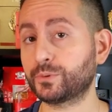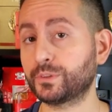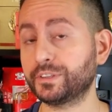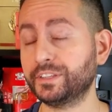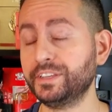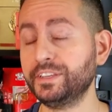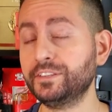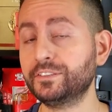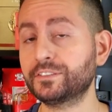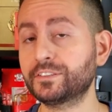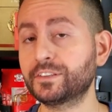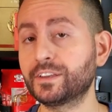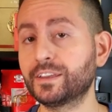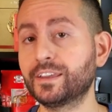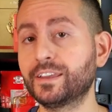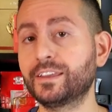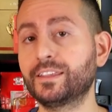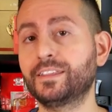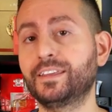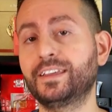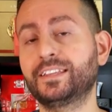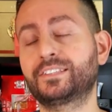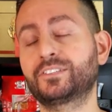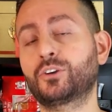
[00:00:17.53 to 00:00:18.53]
release.
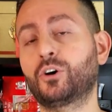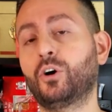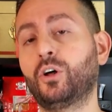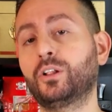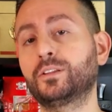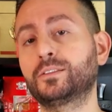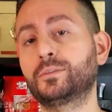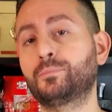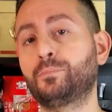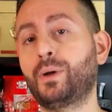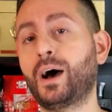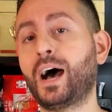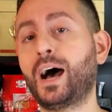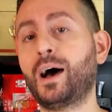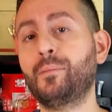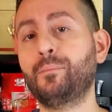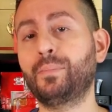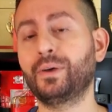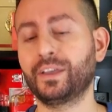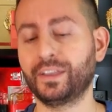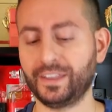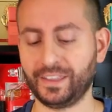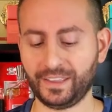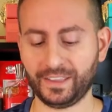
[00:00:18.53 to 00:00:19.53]
It's called
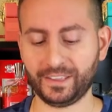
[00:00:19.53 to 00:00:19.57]
Pop.